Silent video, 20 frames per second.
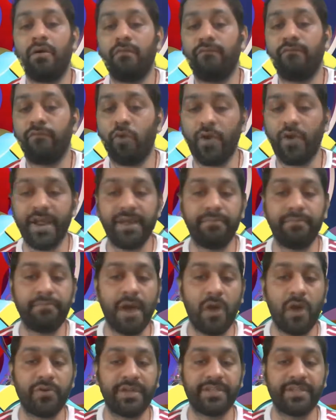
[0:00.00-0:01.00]
Foden,
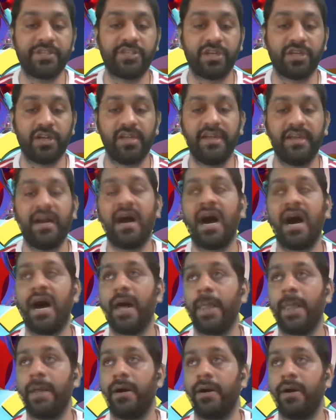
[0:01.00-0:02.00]
Mount, and Sterling are
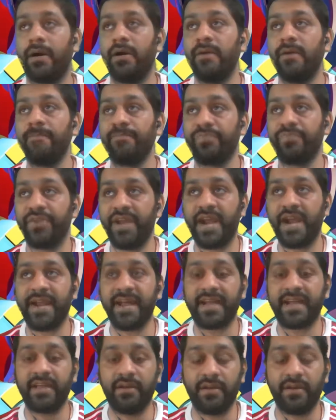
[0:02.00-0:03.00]
the three
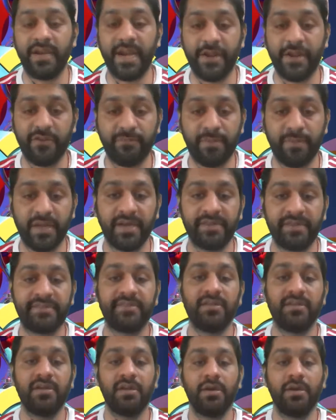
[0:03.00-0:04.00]
attacking creative players.
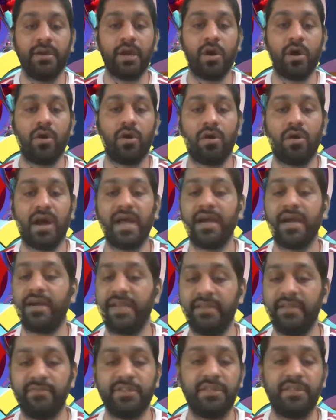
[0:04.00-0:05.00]
Now, I
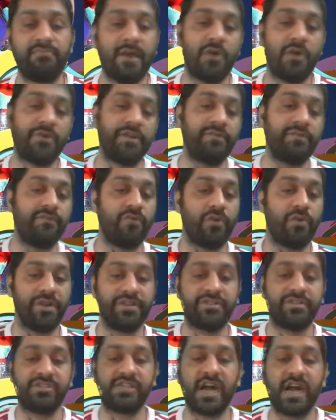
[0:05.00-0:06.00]
agree with the Mount and
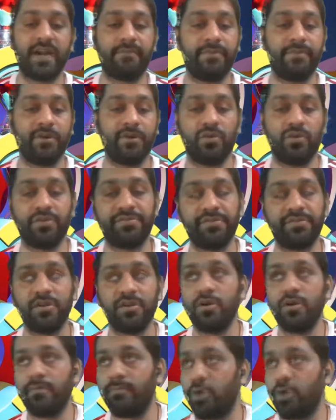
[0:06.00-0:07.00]
Foden start because
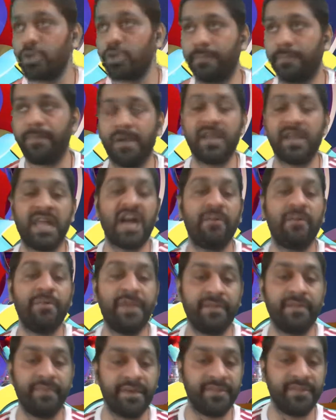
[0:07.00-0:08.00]
both the players have been
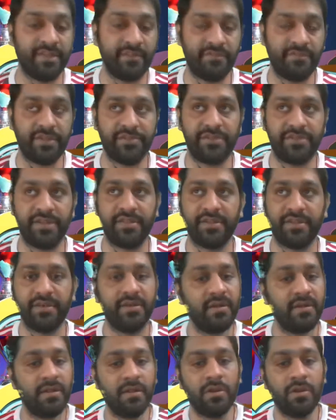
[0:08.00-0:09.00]
amazing this season.
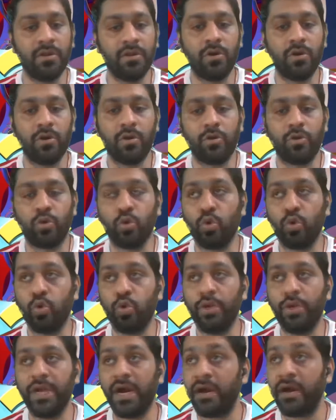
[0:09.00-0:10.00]
Two
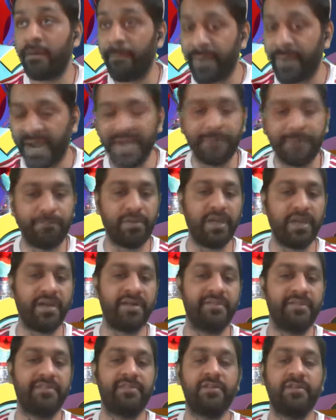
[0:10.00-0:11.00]
young, bright
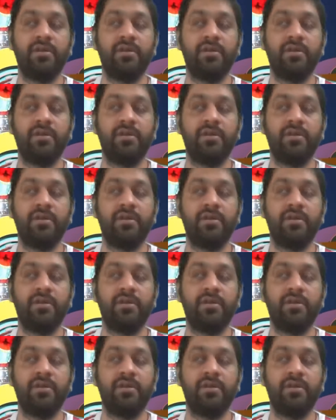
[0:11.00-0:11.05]
players,